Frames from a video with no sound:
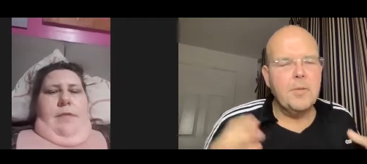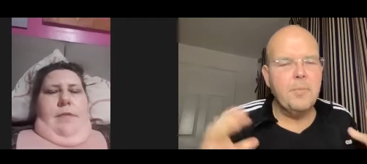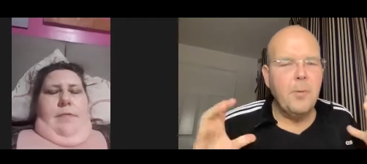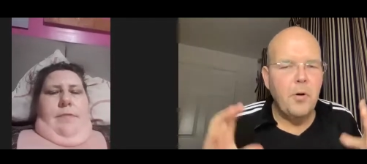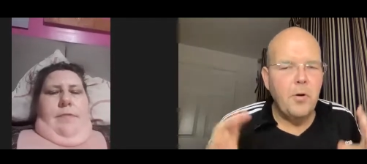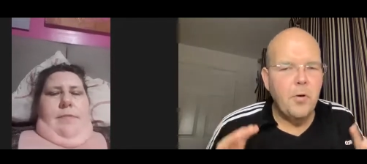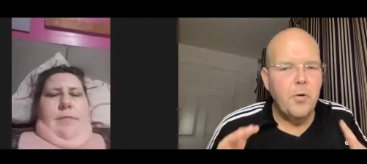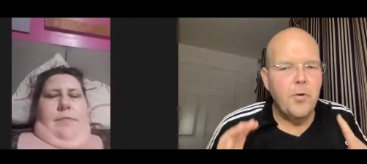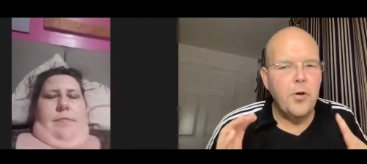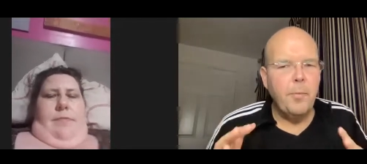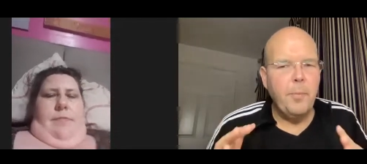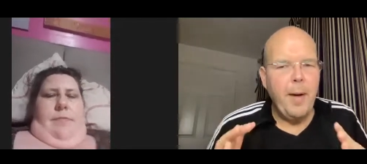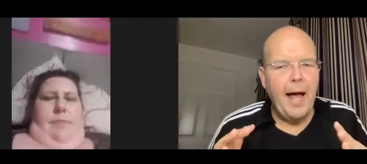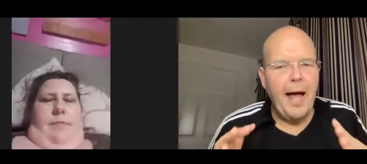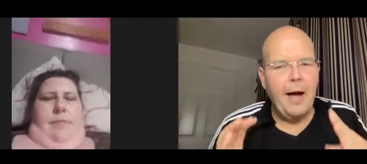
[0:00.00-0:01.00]
Speaker 1: just put all
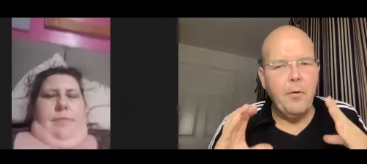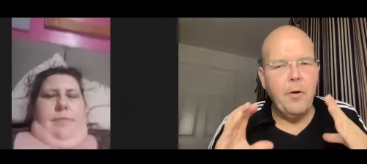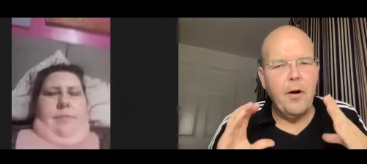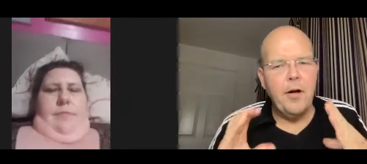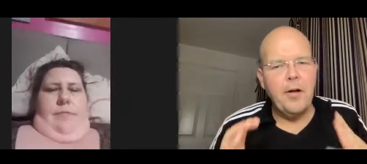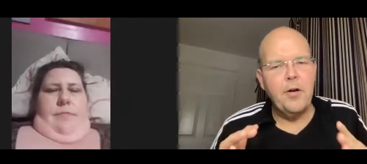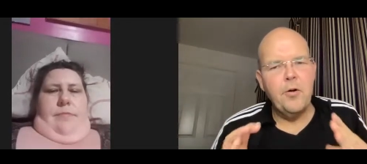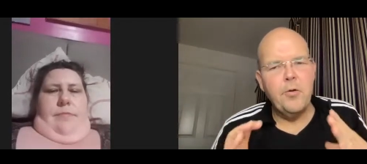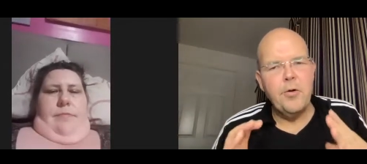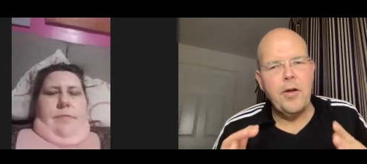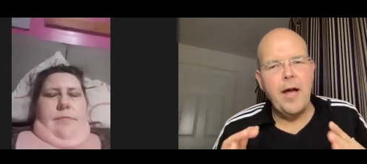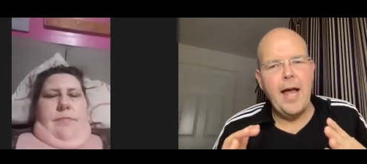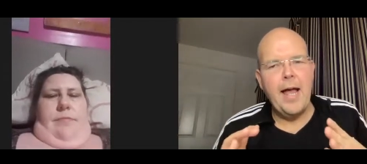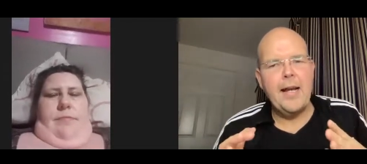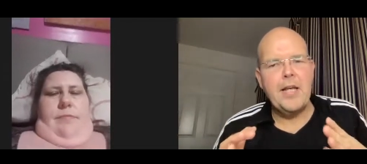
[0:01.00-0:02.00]
your power and all
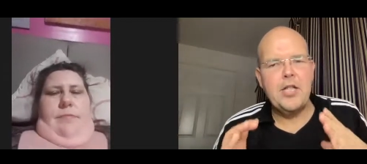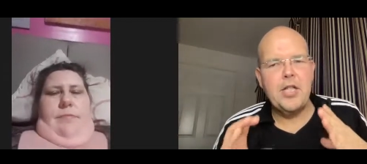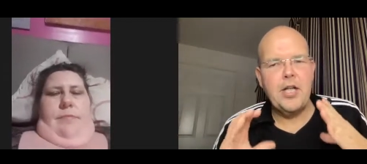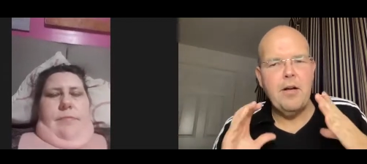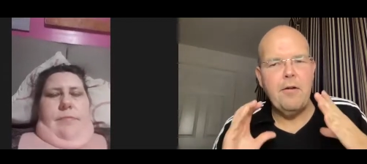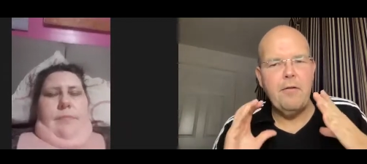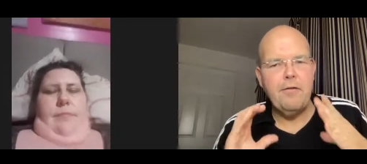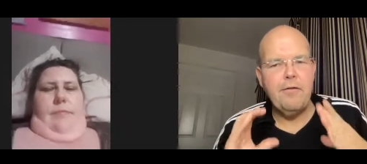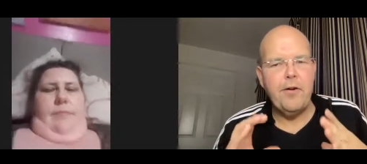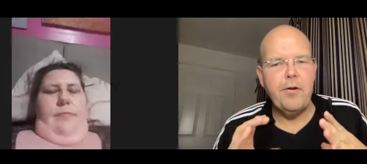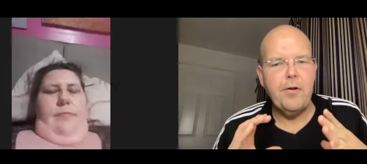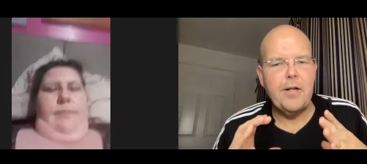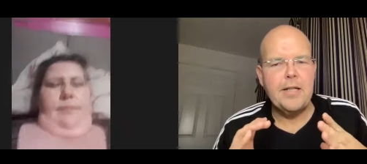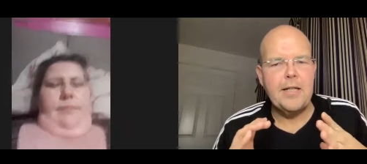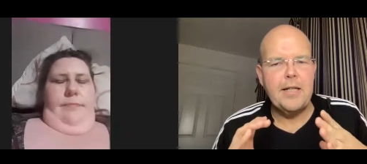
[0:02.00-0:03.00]
your energy on
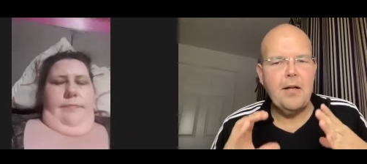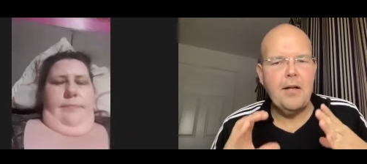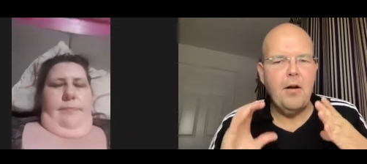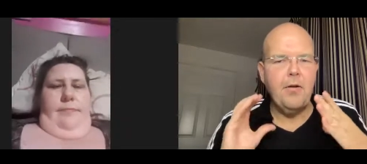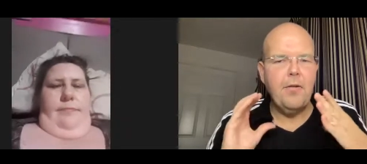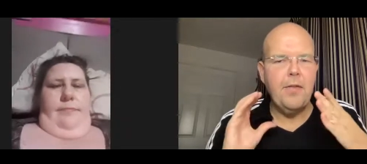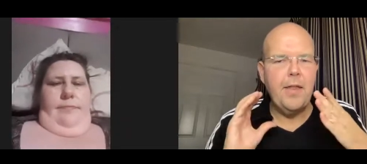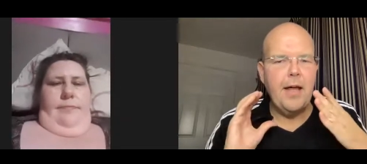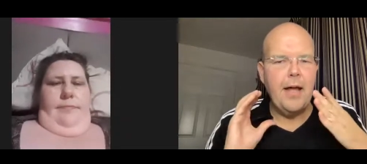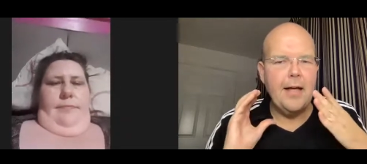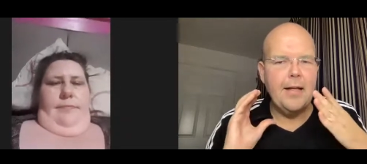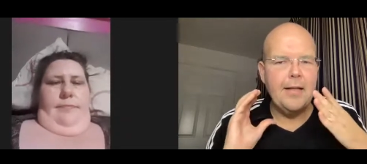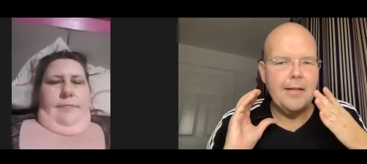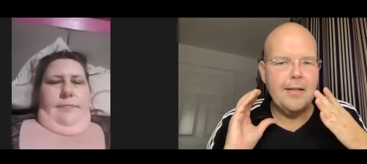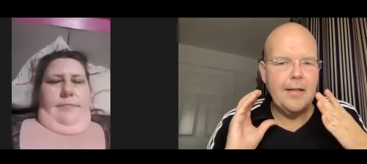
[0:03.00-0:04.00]
focusing on
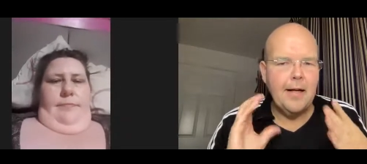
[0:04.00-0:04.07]
that,